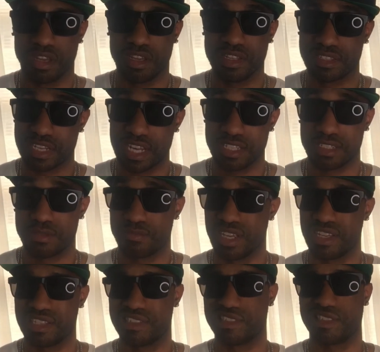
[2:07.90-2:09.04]
Intense
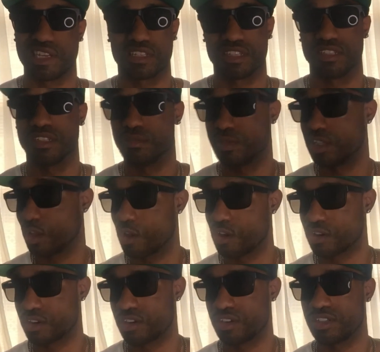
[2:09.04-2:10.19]
Man takes a little bit
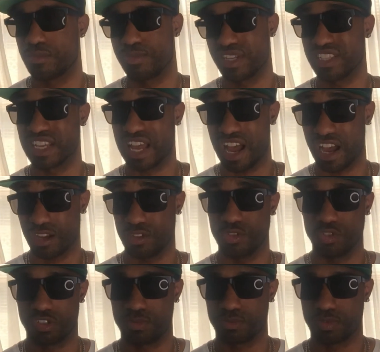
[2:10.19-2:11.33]
longer depending on how you
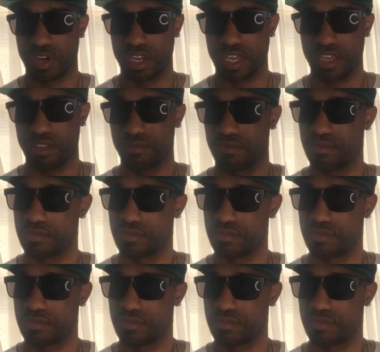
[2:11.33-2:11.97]
spray it.